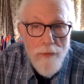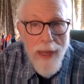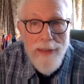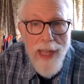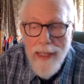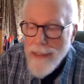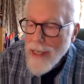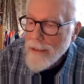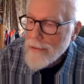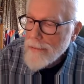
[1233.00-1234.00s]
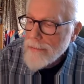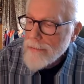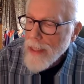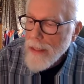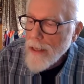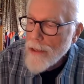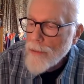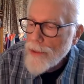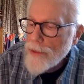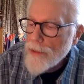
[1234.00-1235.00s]
write that down,
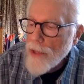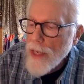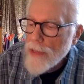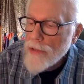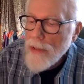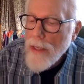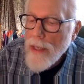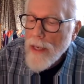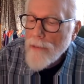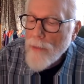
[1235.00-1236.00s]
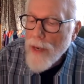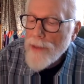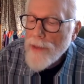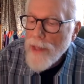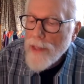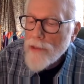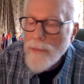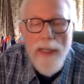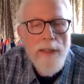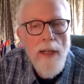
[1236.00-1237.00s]
along with your thoughts of why
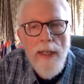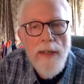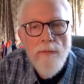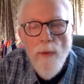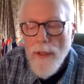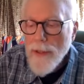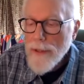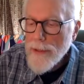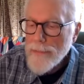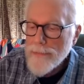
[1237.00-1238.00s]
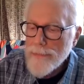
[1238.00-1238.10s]
things might not have worked.